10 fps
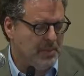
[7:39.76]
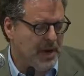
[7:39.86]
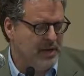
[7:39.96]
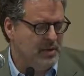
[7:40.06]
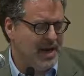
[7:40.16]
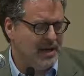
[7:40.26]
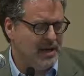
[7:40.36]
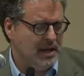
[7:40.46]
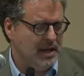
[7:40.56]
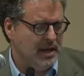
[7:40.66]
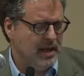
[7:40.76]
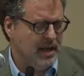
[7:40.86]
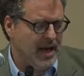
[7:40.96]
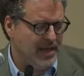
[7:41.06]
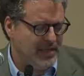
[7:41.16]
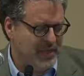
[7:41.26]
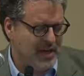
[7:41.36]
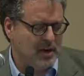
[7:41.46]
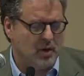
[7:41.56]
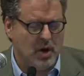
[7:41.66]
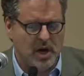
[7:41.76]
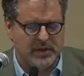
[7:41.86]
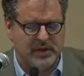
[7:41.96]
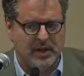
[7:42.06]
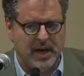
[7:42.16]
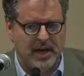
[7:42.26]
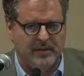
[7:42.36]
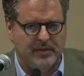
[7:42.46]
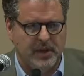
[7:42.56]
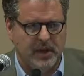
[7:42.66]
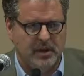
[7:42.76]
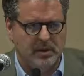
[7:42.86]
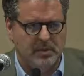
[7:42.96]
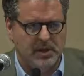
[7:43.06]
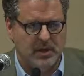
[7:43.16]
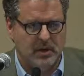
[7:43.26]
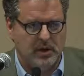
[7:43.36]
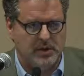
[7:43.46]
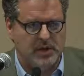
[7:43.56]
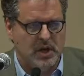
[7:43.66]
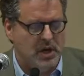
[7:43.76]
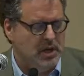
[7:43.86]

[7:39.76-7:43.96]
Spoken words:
But you get, I think, across a lot of the materials,